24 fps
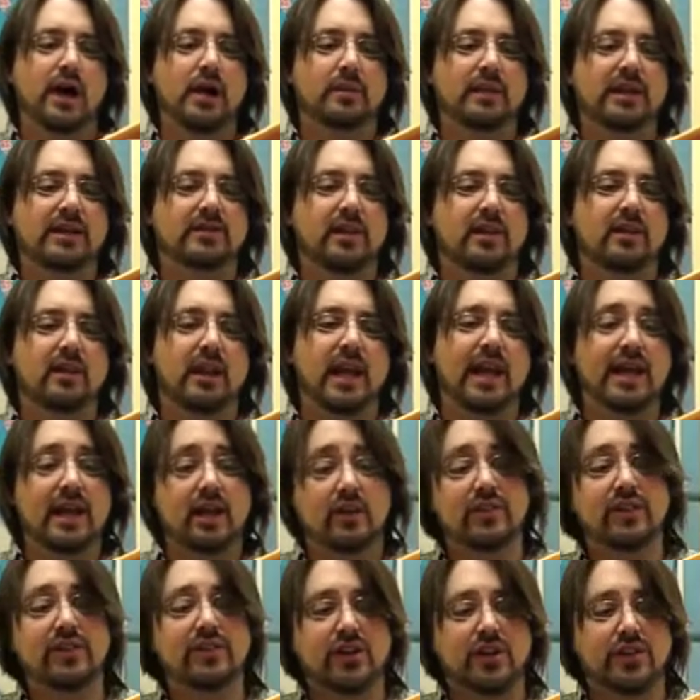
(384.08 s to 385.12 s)
It's a light,
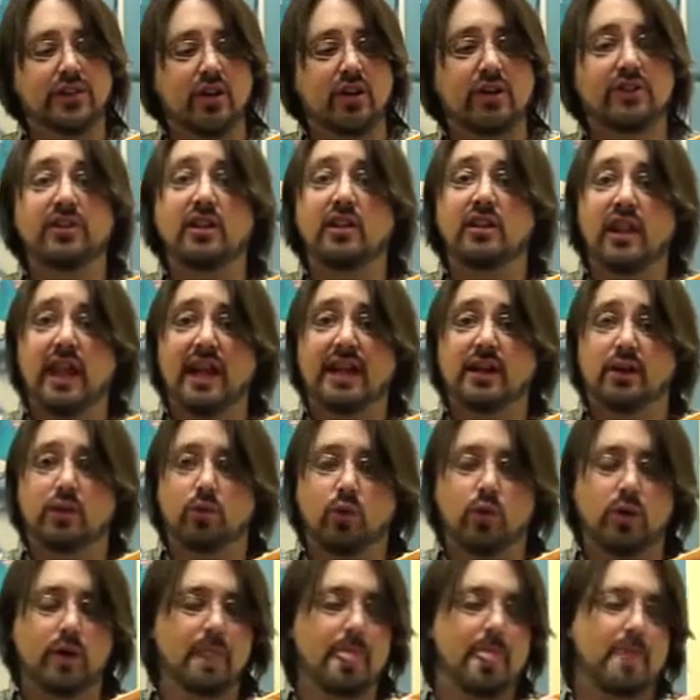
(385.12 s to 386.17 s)
on this guitar it's a
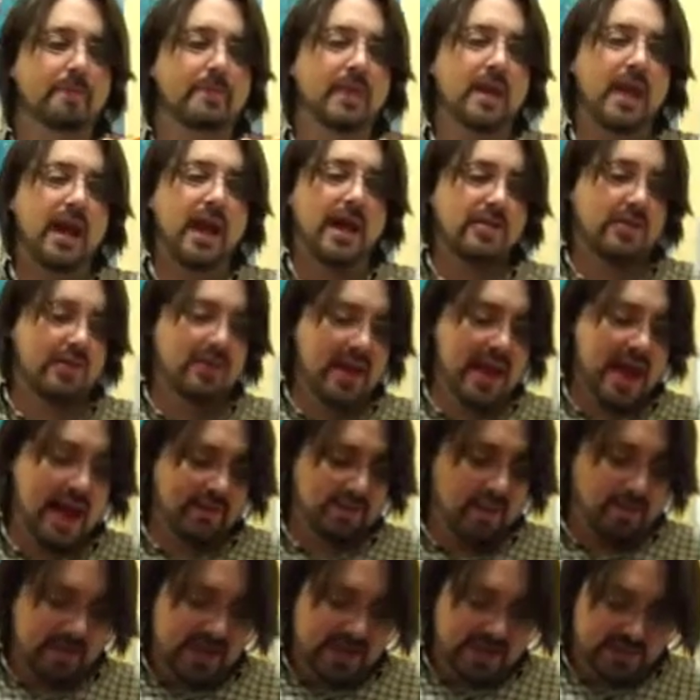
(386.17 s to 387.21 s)
lighter wood. And then they
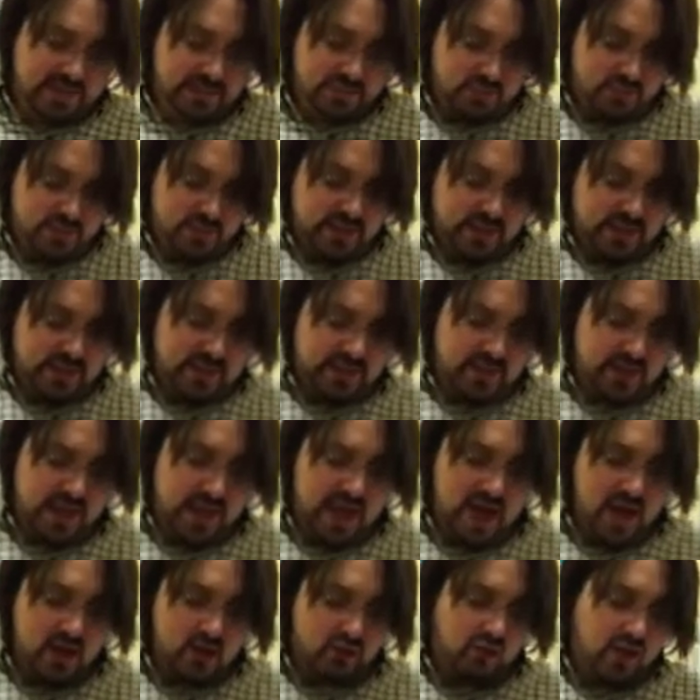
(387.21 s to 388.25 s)
have a piece of wood that they
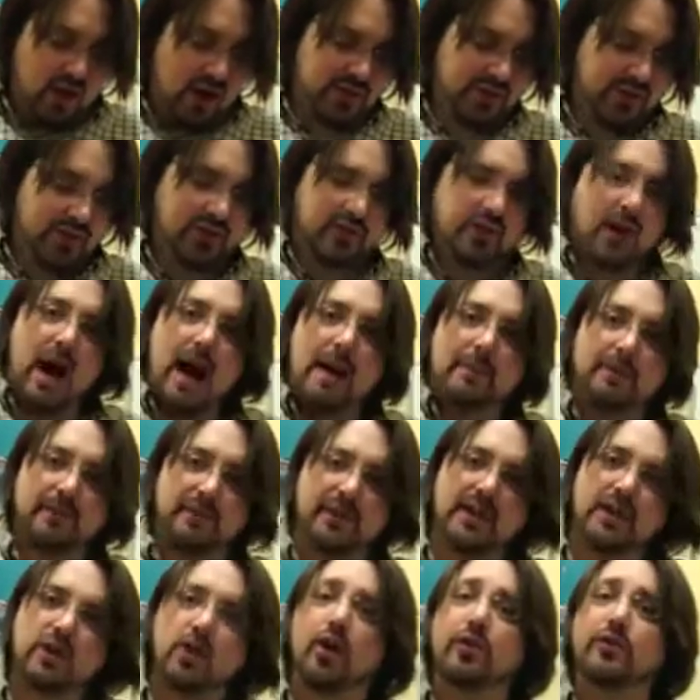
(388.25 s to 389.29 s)
lay across the top
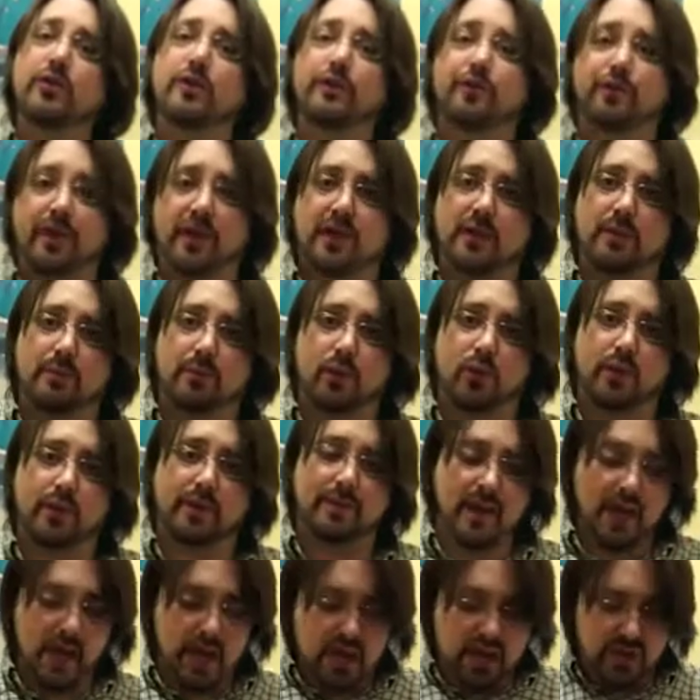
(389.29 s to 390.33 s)
of it called the
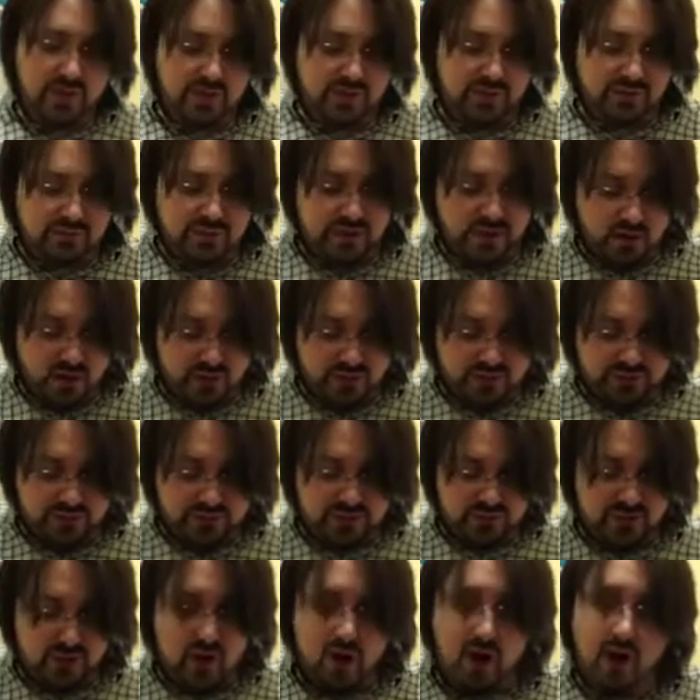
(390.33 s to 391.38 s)
fingerboard. On this
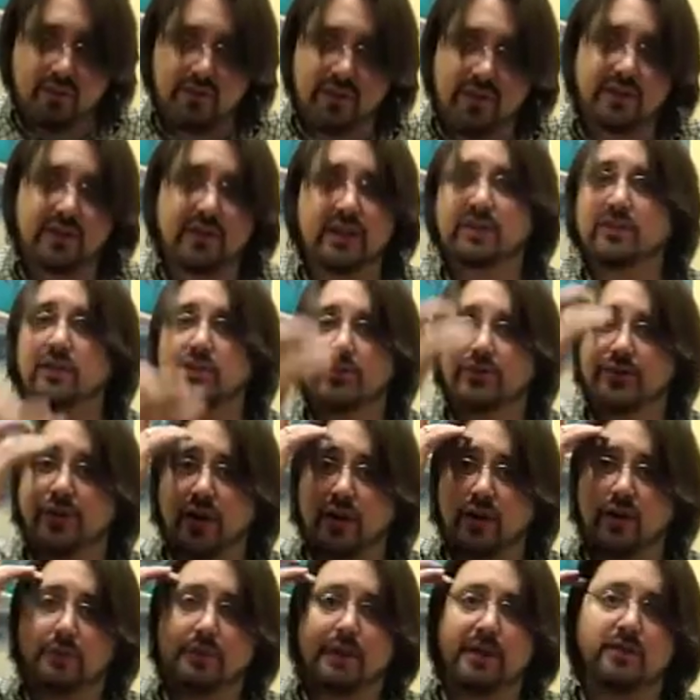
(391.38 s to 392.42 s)
guitar, obviously it's a
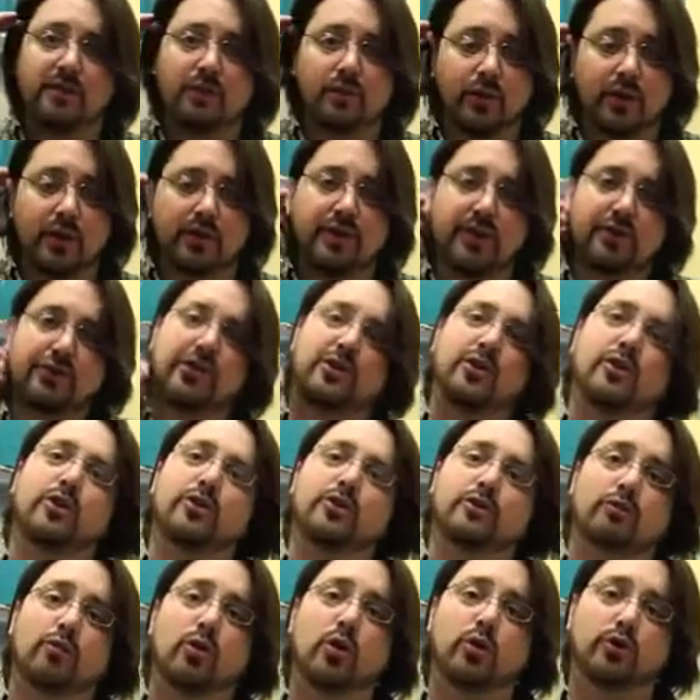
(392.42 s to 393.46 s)
dark piece of wood. It's actually
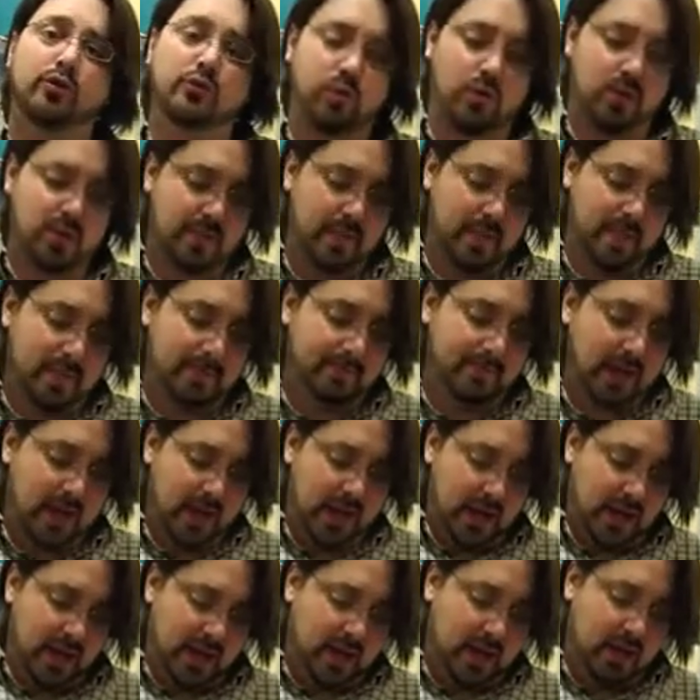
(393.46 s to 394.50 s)
called rosewood.
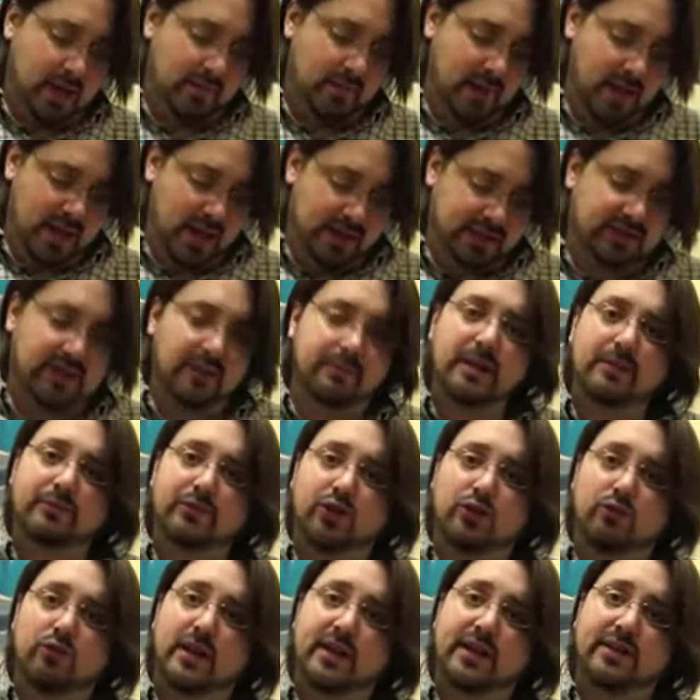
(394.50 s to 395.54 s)

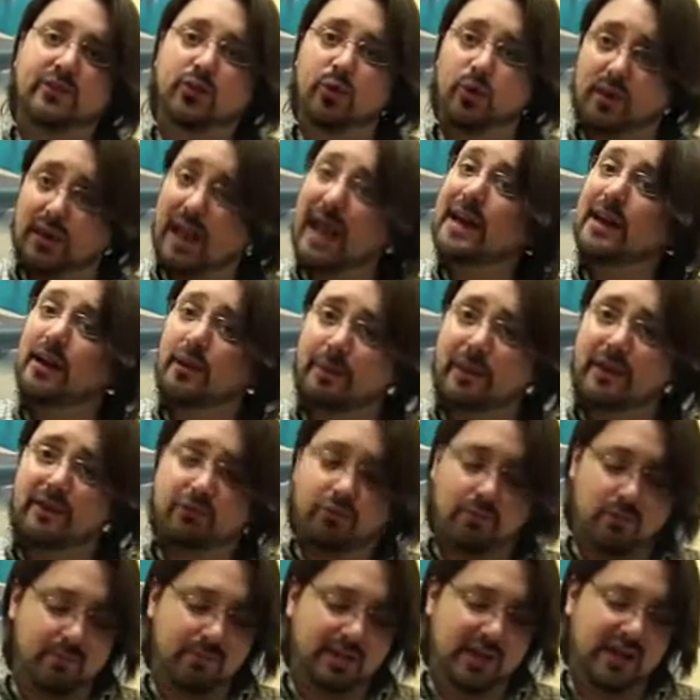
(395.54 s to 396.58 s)
Sometimes you'll run into a lighter
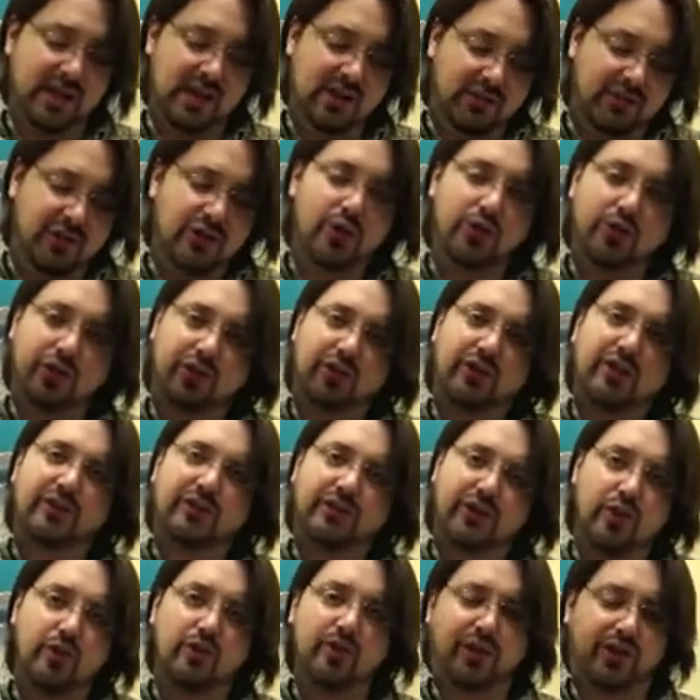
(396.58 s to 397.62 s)
piece of wood, but it is usually
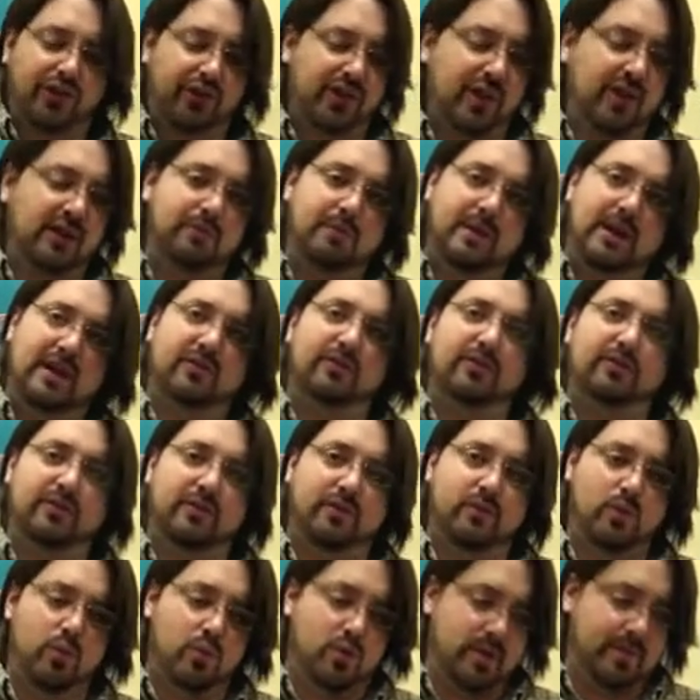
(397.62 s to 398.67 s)
two distinct pieces
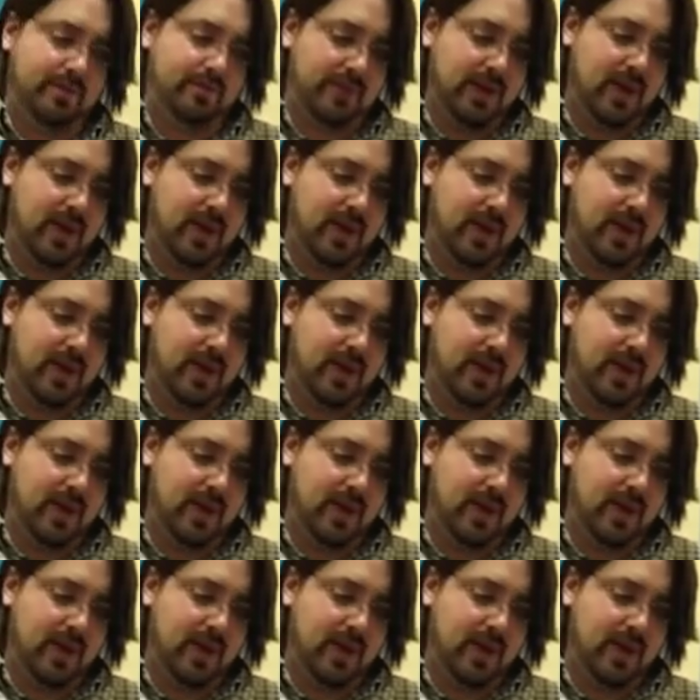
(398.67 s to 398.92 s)
of wood.